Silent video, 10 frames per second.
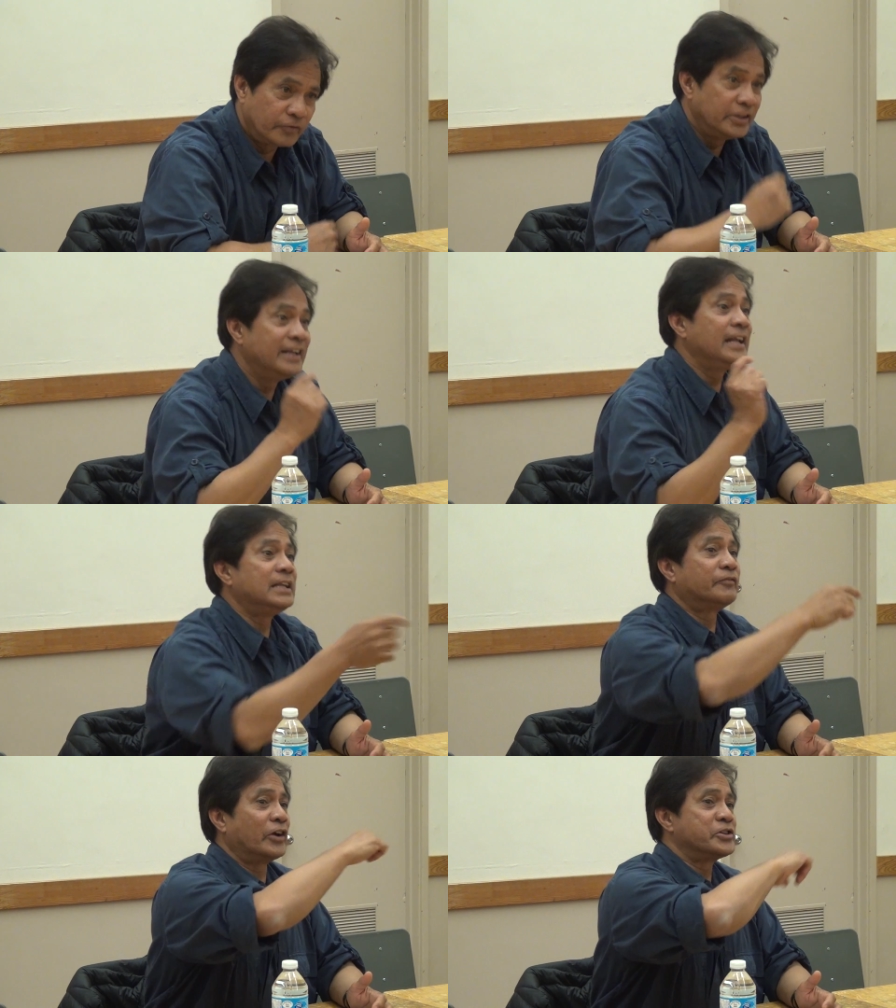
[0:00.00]
They need
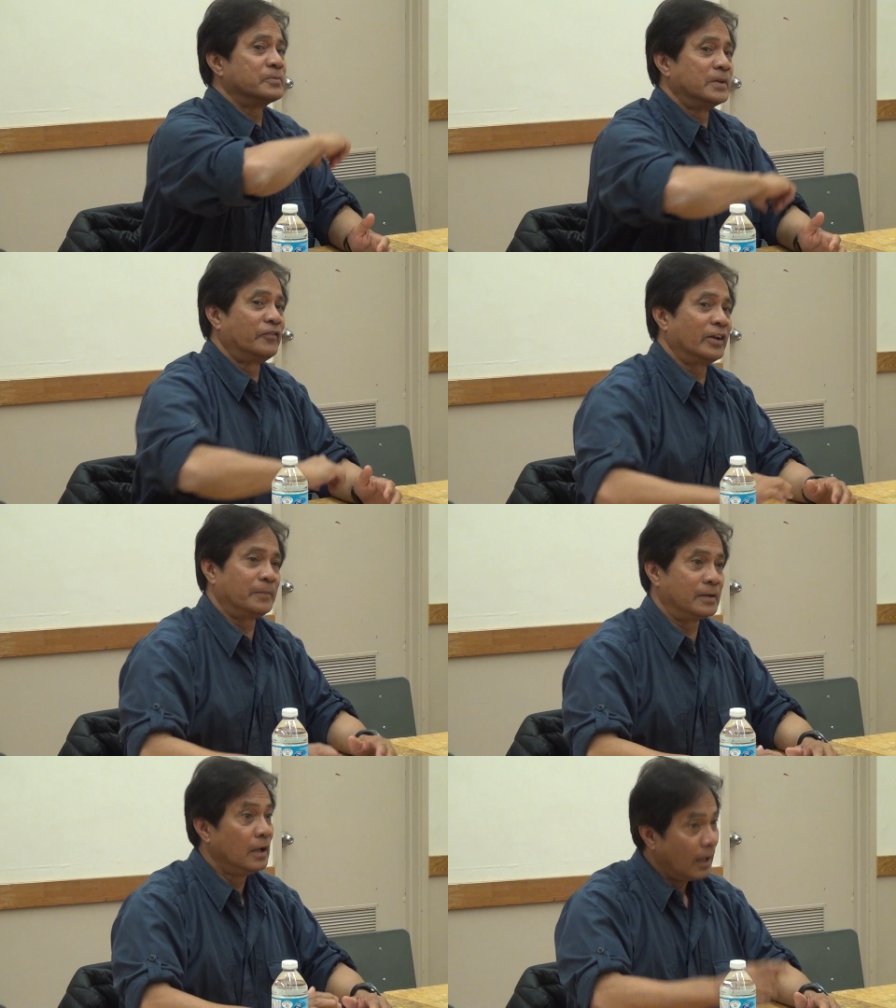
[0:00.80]
the friendship of the
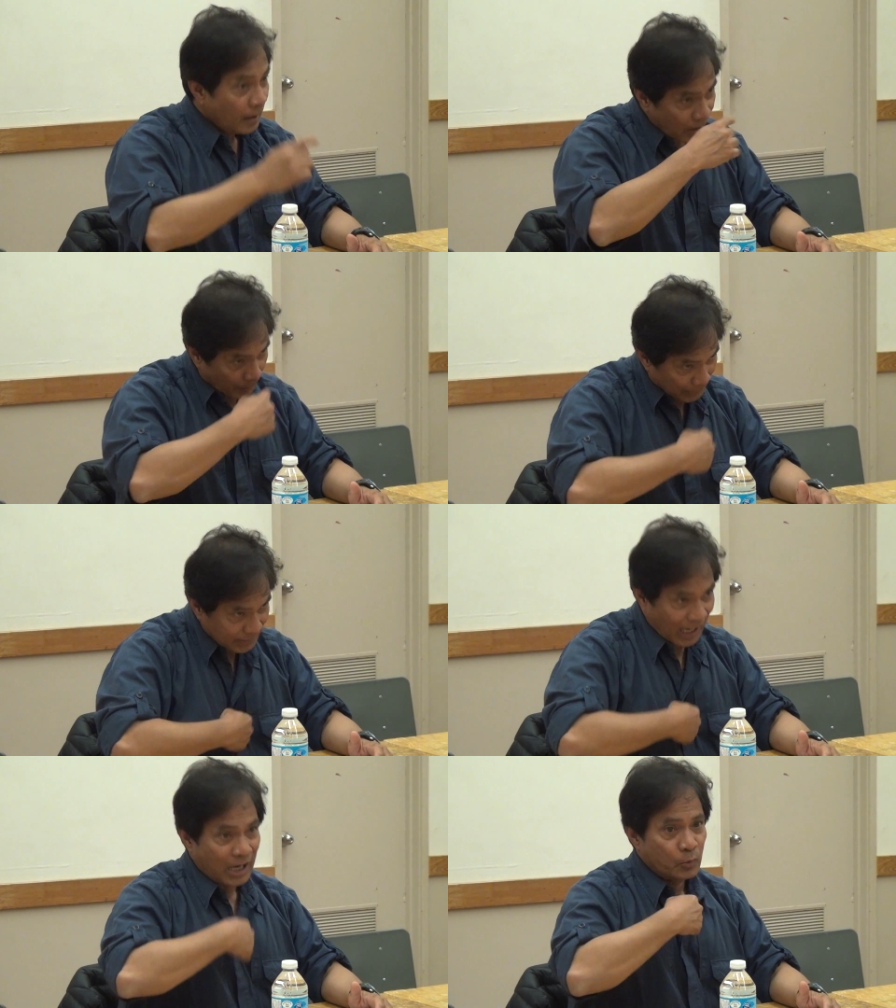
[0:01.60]
Philippines.
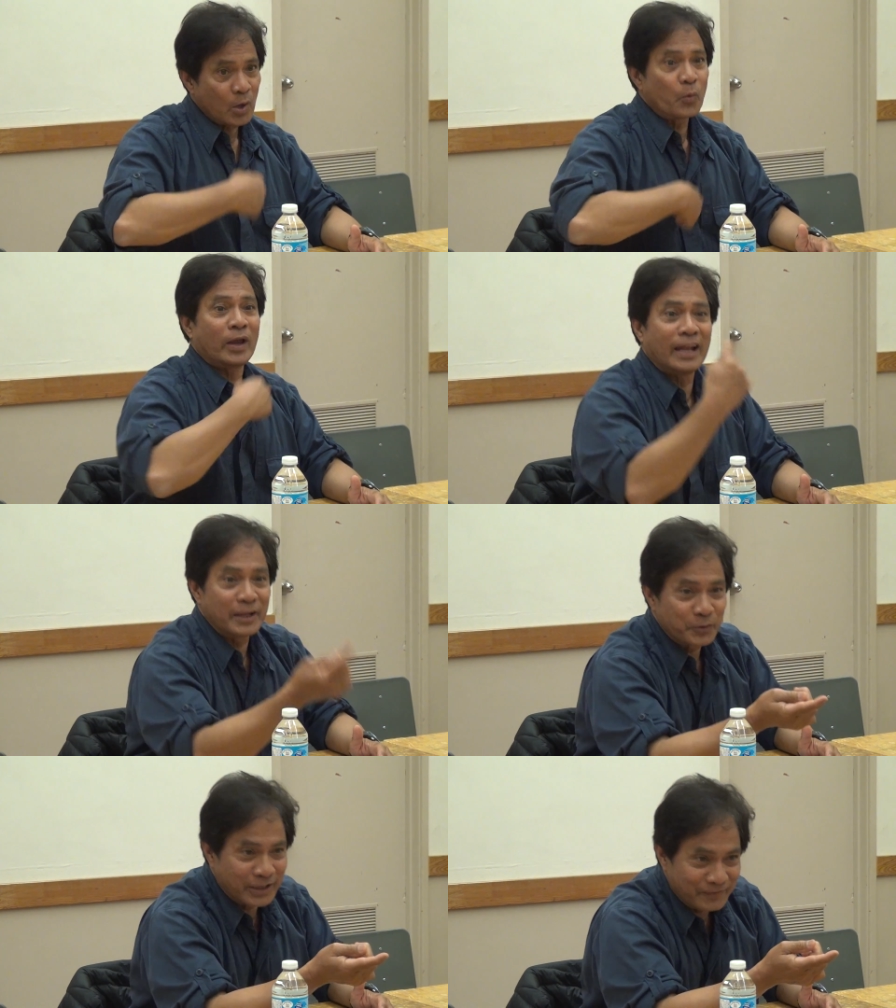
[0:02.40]
But are we
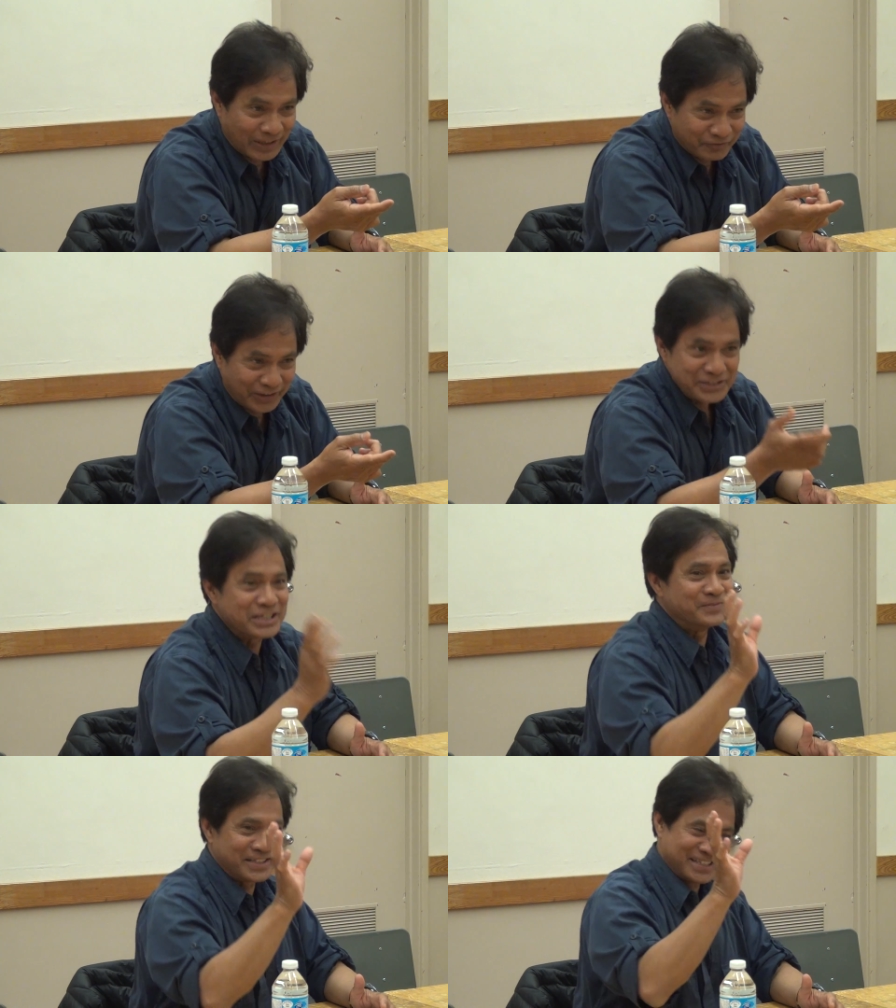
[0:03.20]
willing to give that
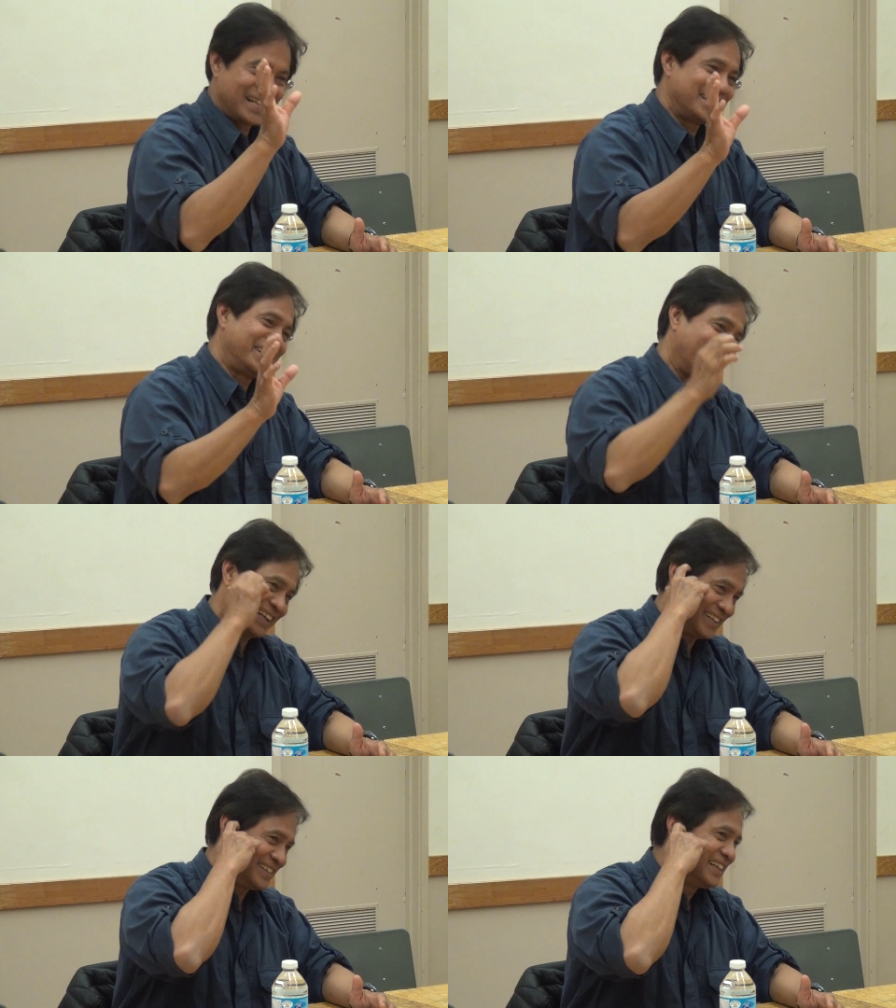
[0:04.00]
friendship? That's another thing.